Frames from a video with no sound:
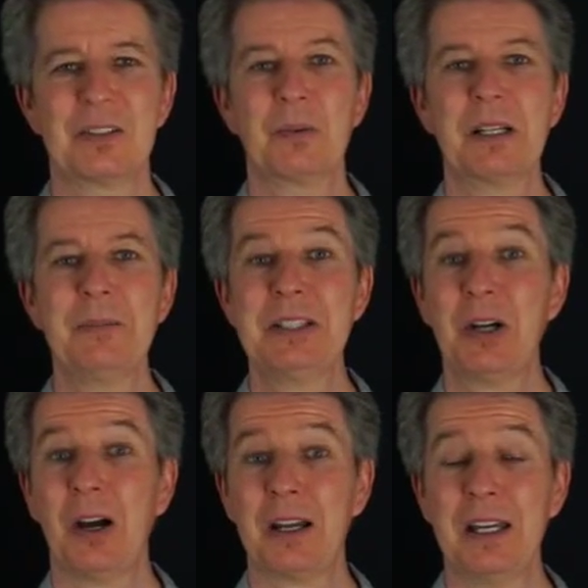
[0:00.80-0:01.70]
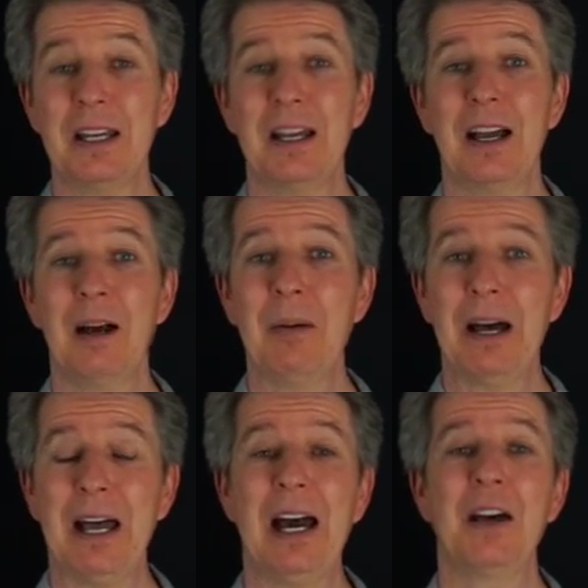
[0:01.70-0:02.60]
So we're going to be talking
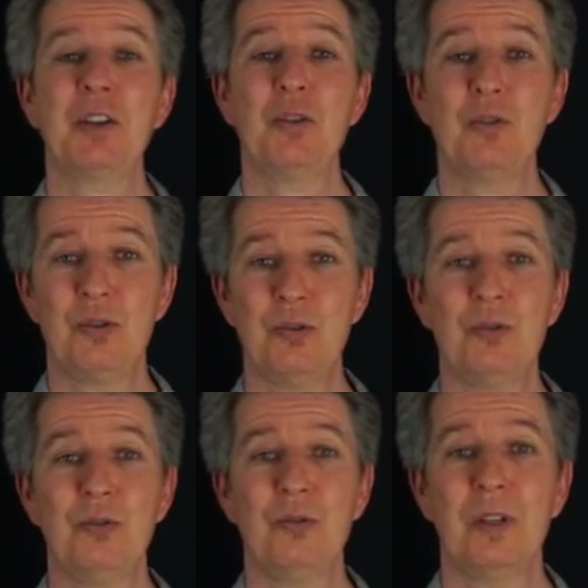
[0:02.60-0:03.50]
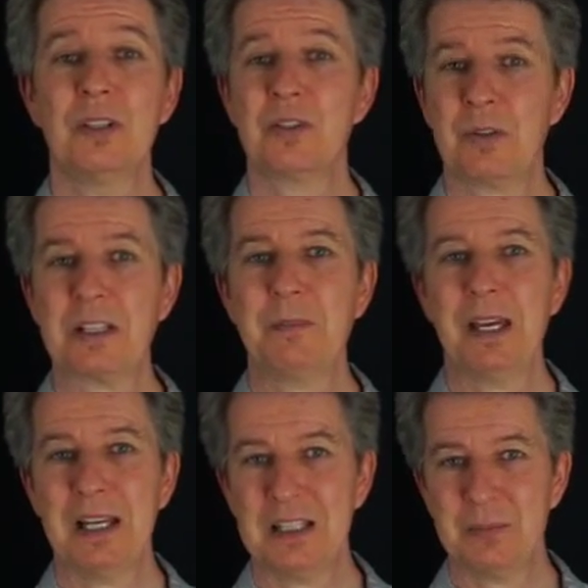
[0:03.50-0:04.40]
about how do you do stress
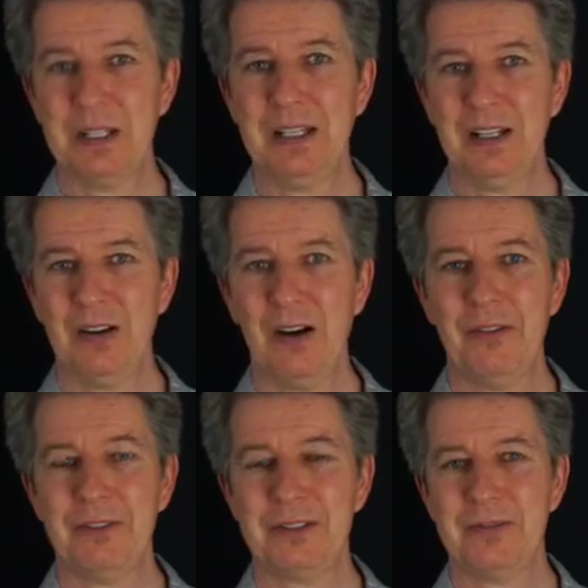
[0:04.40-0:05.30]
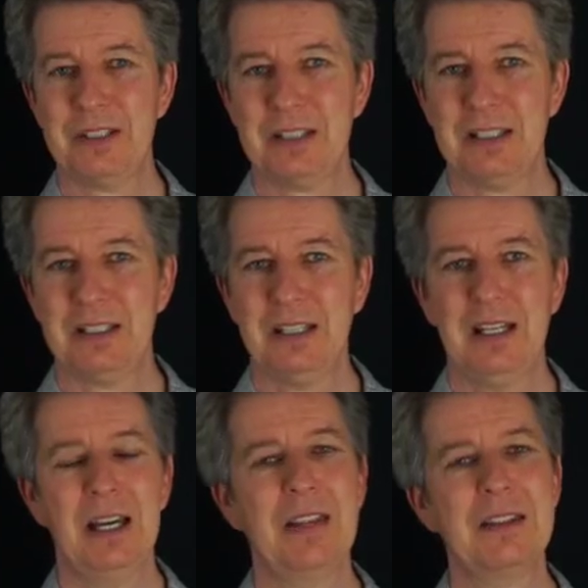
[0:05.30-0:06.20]
management in an office visit.
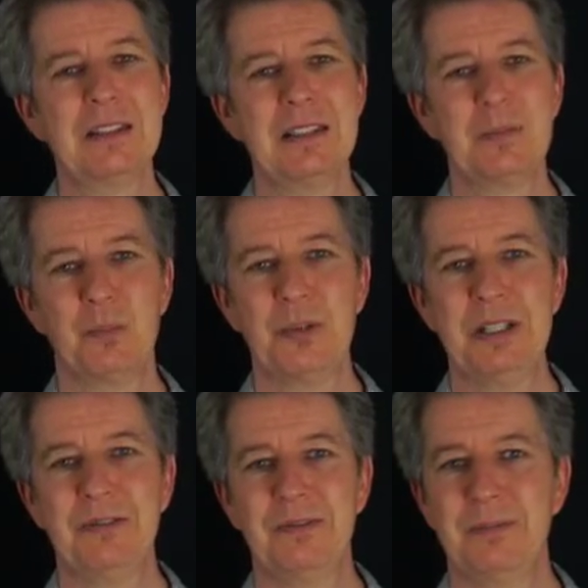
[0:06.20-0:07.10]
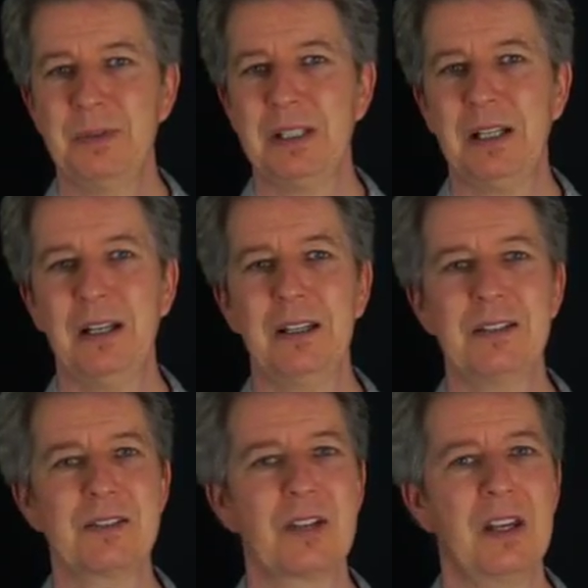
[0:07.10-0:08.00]
And this is brief
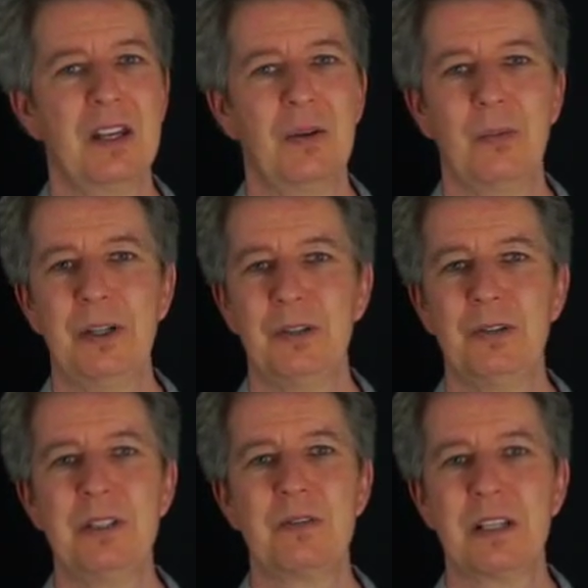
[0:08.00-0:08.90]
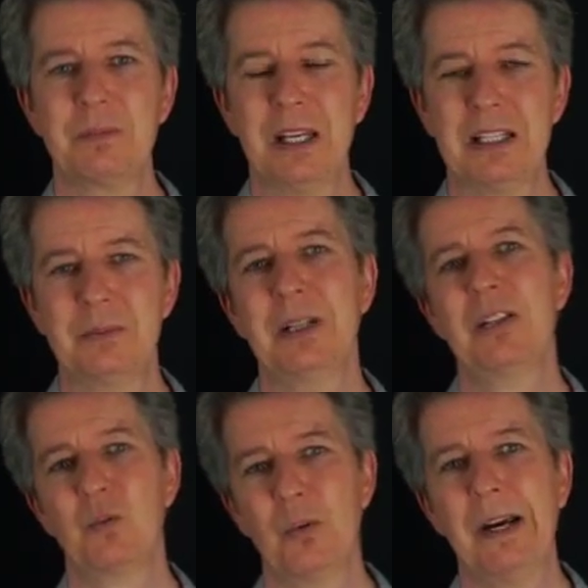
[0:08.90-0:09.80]
because when you're doing stress management,
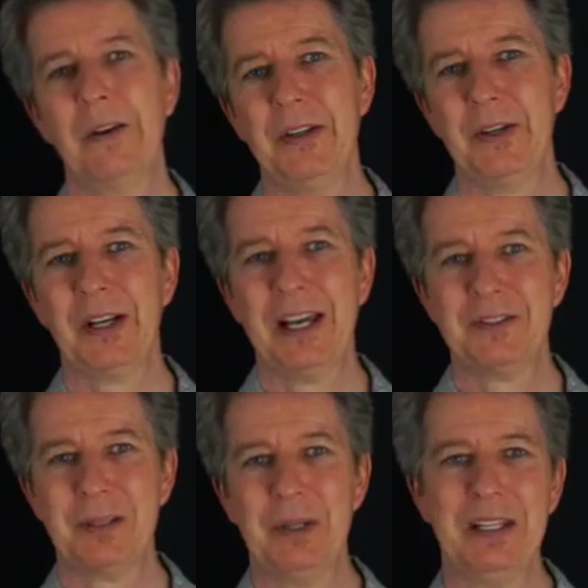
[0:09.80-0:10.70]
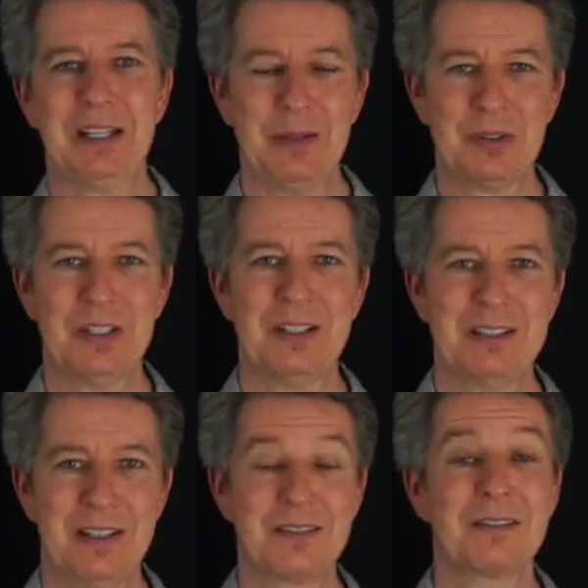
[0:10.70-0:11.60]
it's rare that you're going to have somebody that comes in and
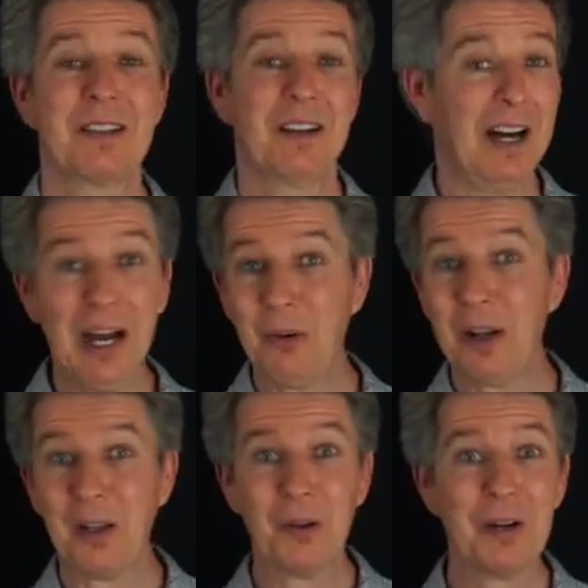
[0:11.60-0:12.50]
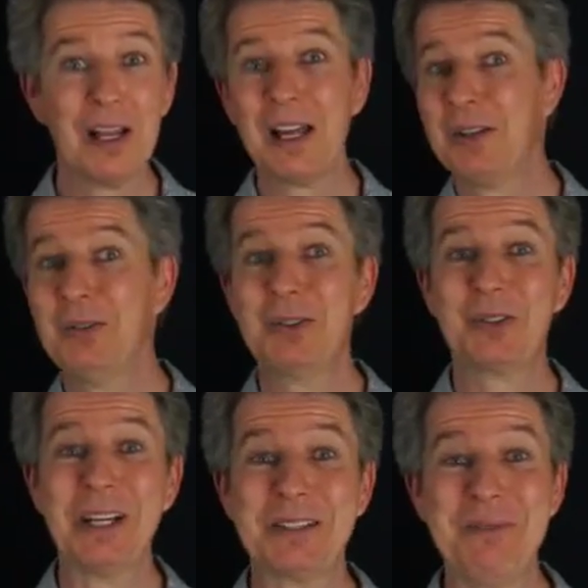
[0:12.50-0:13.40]
says, I want to learn how to do
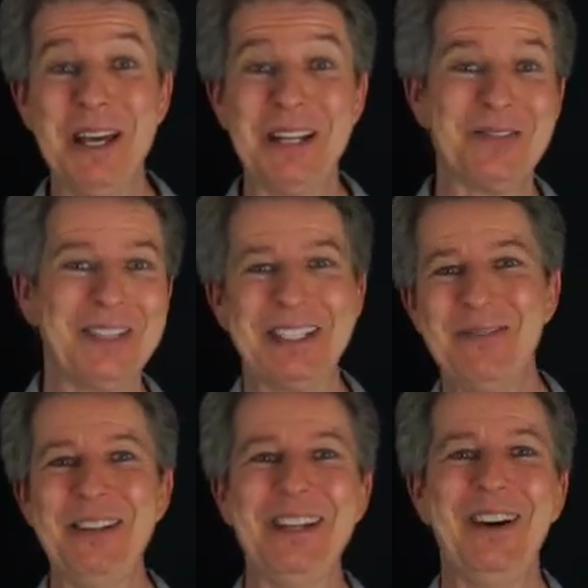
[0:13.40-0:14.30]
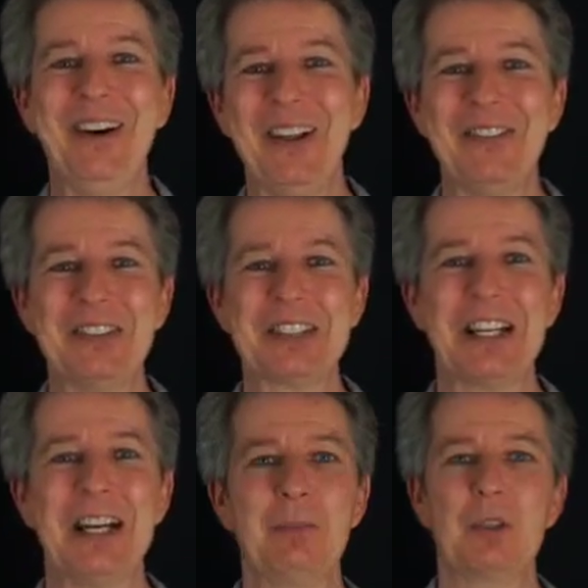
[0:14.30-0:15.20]
stress management. Give me all of your
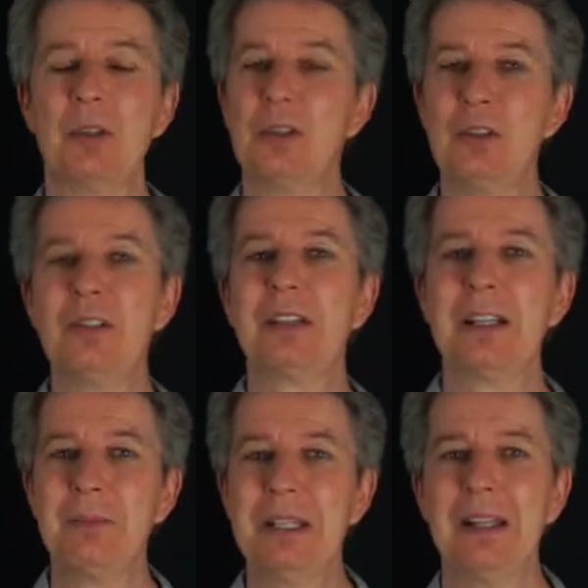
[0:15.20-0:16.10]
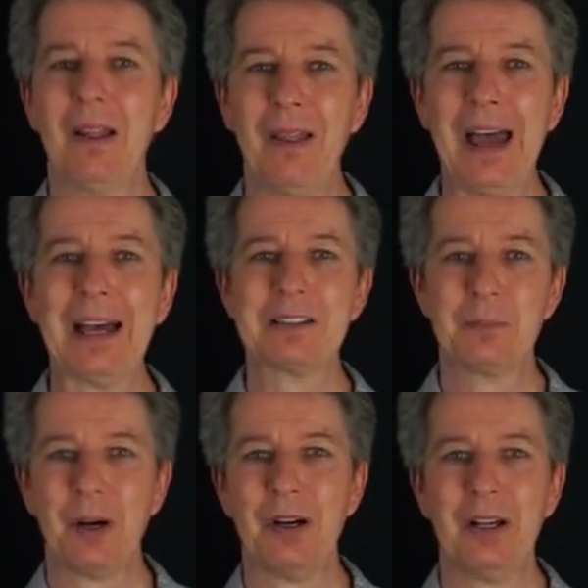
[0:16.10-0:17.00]
time. So it's usually going to be in the last
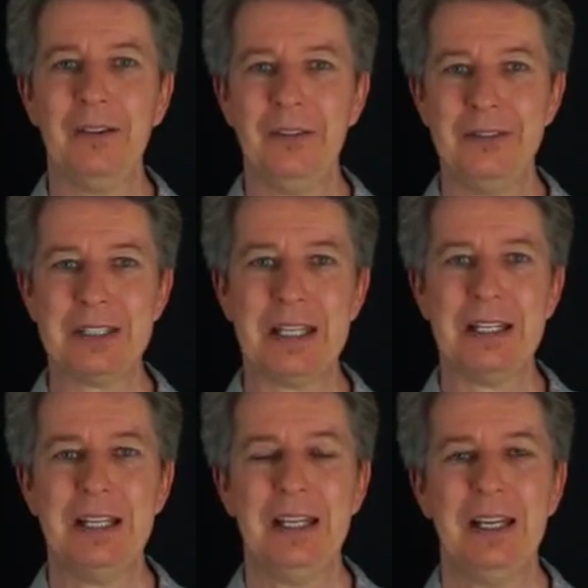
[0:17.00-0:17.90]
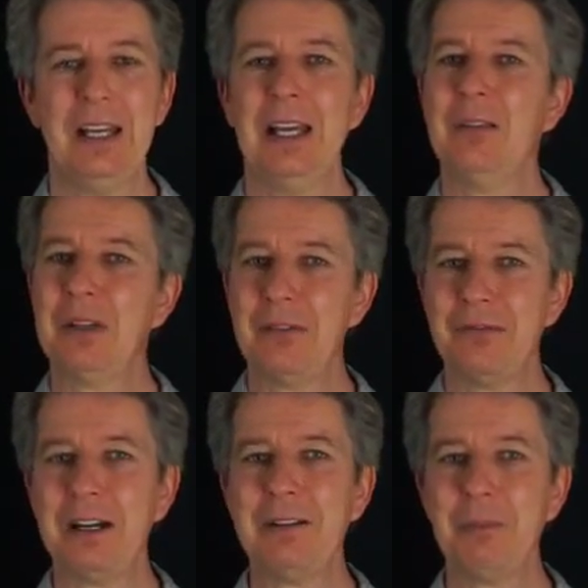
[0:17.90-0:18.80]
part of a visit. And if you have
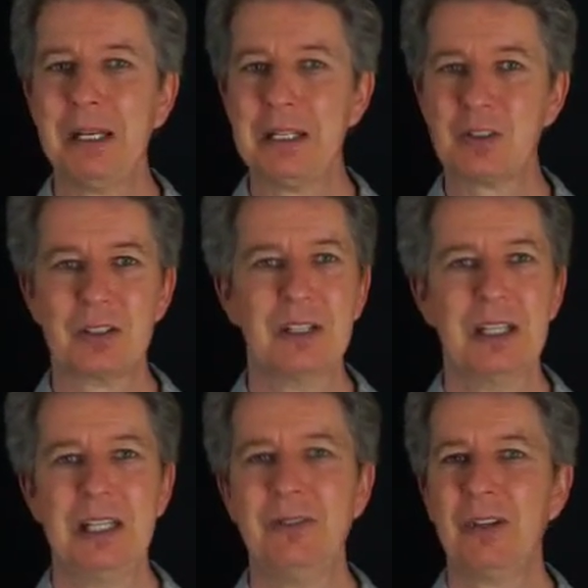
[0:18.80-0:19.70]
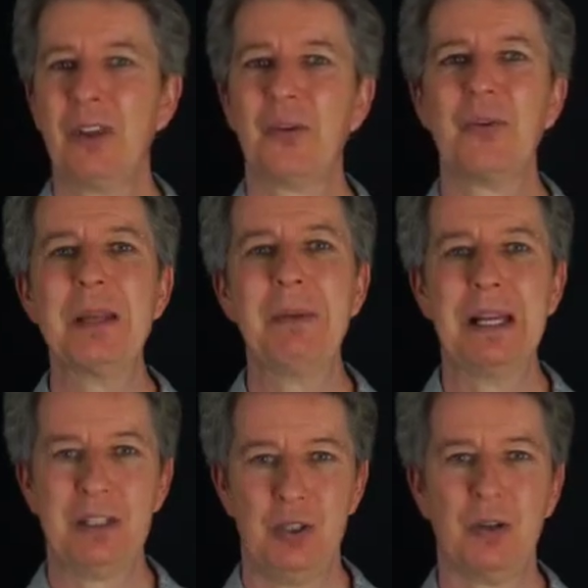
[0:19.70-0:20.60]
5 minutes, even 3
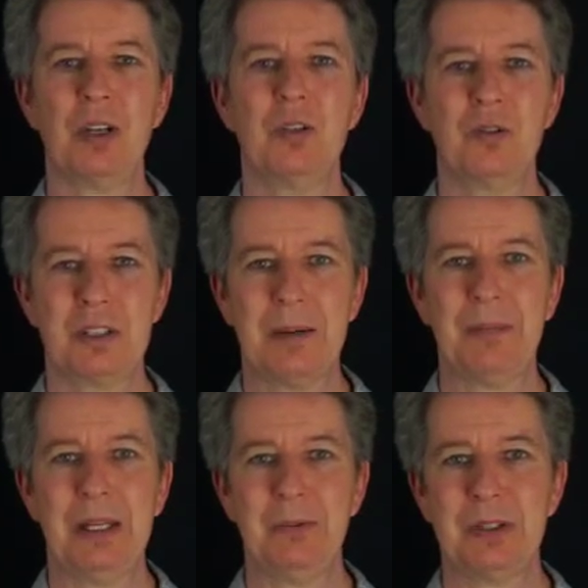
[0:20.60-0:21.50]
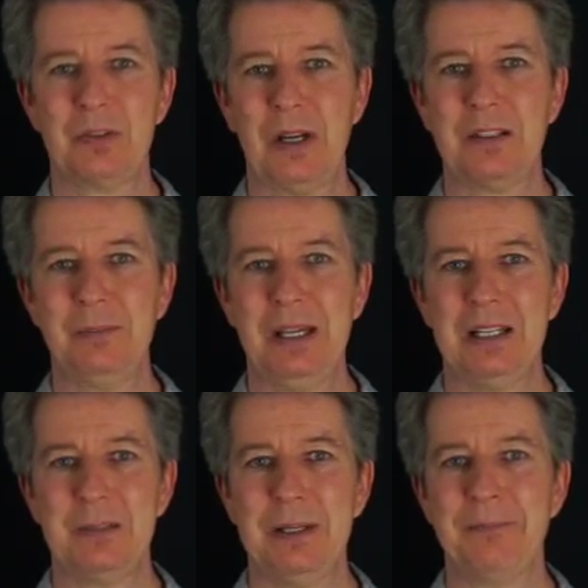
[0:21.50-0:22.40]
minutes, you can do something with stress
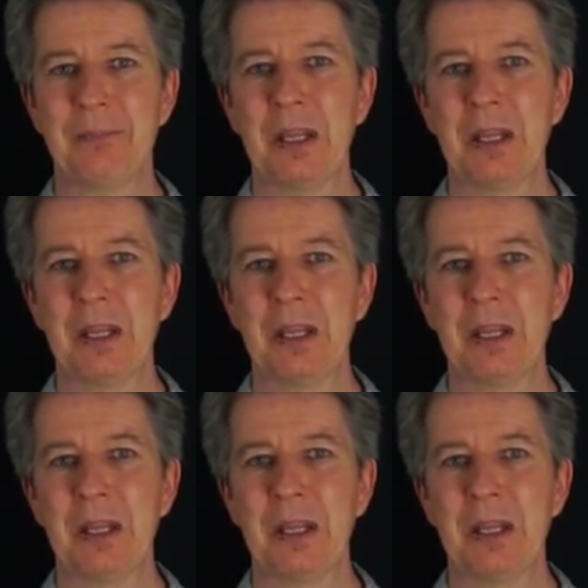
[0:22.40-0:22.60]
management.